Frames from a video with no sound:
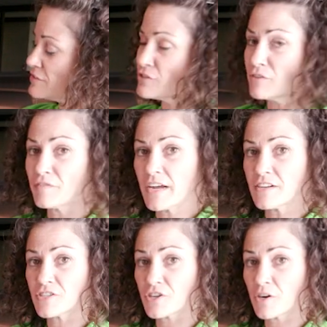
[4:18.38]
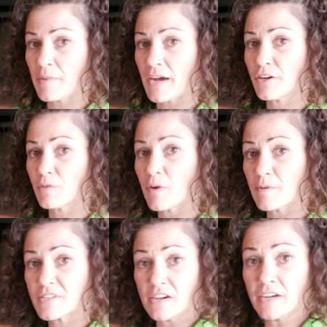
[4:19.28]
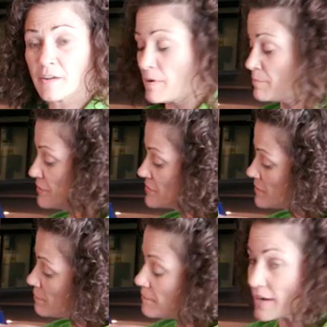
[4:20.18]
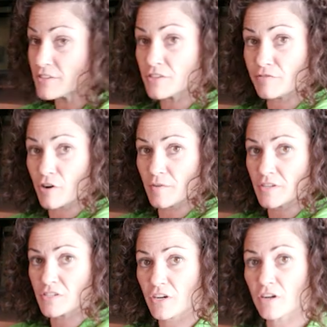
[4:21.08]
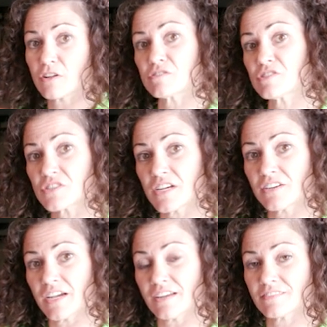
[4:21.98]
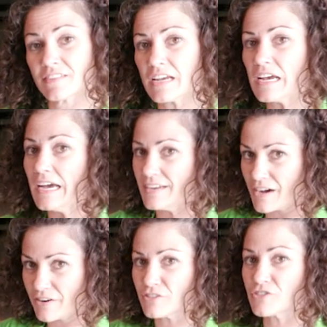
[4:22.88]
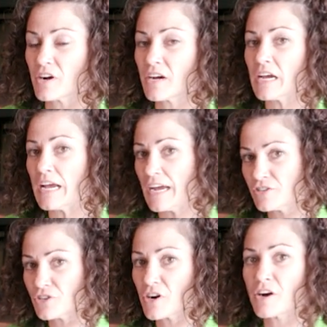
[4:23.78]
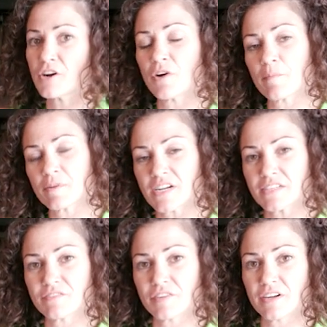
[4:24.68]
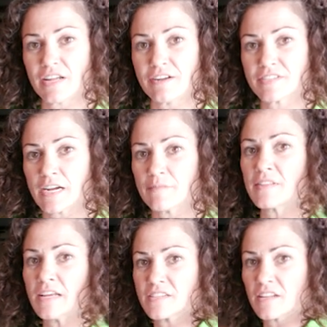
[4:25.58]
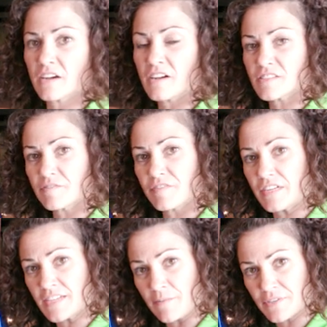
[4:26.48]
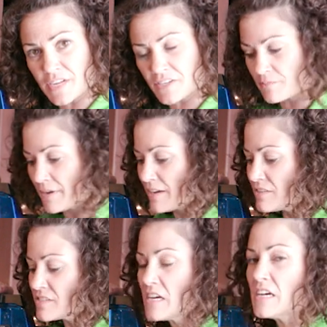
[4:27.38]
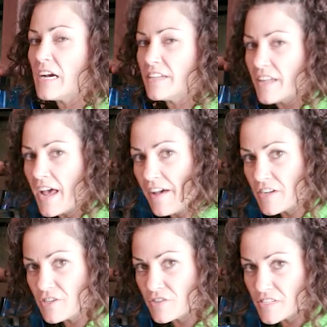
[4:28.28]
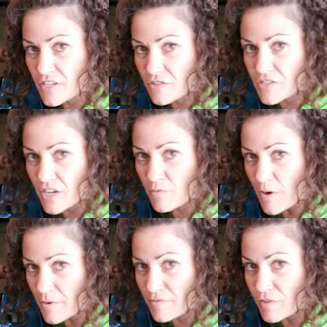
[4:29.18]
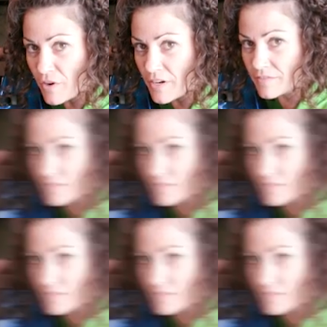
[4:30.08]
Don't forget to turn back your rubber tailgate bumpers back to forward so you can close your tailgate. And now your truck and your cargo are protected for a lifetime thanks to the custom-fit dent protection panels and the heavy-duty ZeroSkid Rubber Floor.